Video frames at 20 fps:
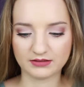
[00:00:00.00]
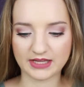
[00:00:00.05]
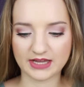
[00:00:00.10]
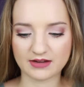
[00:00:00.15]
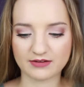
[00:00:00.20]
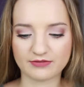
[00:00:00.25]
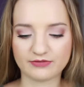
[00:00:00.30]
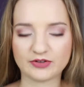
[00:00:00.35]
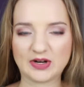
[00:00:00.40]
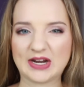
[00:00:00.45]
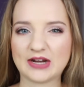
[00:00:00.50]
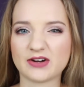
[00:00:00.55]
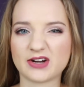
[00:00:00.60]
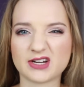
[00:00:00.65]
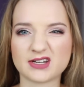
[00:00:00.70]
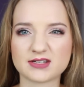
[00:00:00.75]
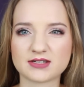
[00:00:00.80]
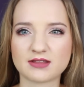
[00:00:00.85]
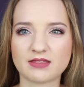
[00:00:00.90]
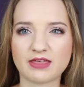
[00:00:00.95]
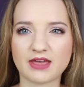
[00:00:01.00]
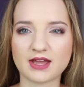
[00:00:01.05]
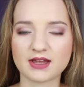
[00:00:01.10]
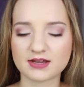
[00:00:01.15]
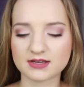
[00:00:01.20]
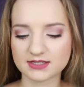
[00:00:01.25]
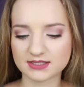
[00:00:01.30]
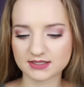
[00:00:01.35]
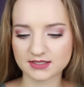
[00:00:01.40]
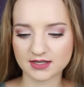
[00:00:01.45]
like fragrant
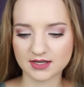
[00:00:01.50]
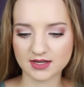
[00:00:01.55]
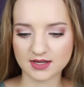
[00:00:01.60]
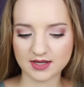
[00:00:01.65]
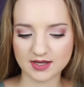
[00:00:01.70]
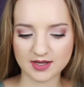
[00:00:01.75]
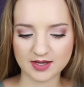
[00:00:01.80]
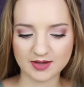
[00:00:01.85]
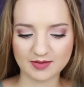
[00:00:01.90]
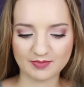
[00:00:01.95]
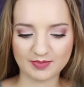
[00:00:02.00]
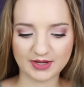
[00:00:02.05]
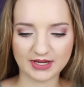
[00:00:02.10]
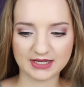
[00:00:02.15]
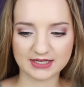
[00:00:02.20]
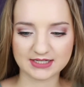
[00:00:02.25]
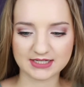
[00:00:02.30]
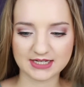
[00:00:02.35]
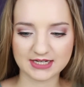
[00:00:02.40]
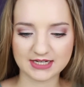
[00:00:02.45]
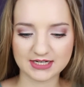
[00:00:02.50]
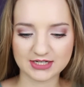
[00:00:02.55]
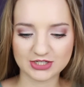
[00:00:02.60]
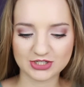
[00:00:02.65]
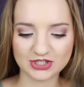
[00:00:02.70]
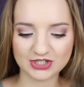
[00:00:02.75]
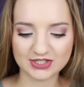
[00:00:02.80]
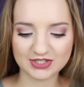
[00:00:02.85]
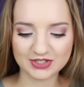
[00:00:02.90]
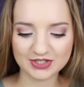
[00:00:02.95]
things. But it
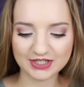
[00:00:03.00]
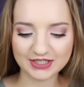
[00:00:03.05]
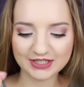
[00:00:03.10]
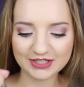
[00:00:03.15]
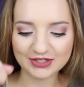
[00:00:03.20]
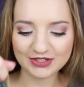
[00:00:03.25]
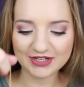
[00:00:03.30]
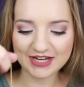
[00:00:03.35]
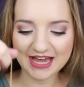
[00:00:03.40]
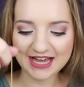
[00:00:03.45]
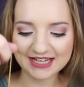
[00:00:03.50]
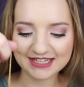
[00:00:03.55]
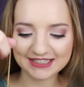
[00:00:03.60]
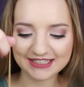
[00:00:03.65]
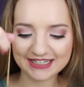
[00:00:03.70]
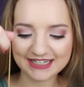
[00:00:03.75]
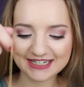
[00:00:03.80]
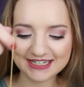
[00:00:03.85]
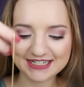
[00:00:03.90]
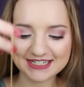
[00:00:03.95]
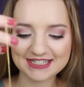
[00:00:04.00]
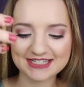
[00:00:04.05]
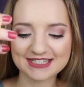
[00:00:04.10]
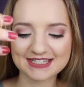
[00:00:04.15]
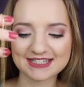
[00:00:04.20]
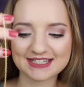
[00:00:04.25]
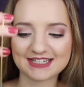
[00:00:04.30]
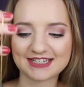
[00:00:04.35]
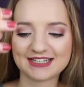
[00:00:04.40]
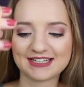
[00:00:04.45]
is just a little
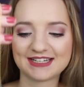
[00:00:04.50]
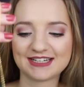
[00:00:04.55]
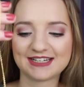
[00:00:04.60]
necklace,